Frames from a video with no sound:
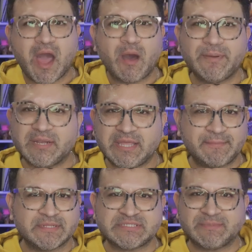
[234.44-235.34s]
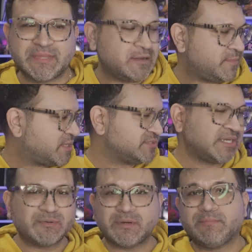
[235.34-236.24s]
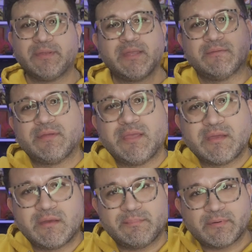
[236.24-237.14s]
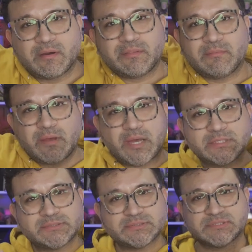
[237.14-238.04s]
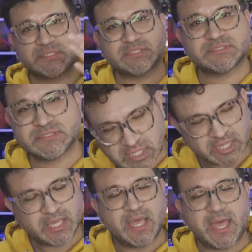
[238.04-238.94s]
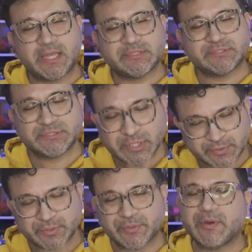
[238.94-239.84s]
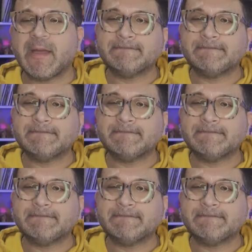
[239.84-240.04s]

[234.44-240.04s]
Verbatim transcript: I'll put an image some here because I don't want to pick up all the boxes and show you.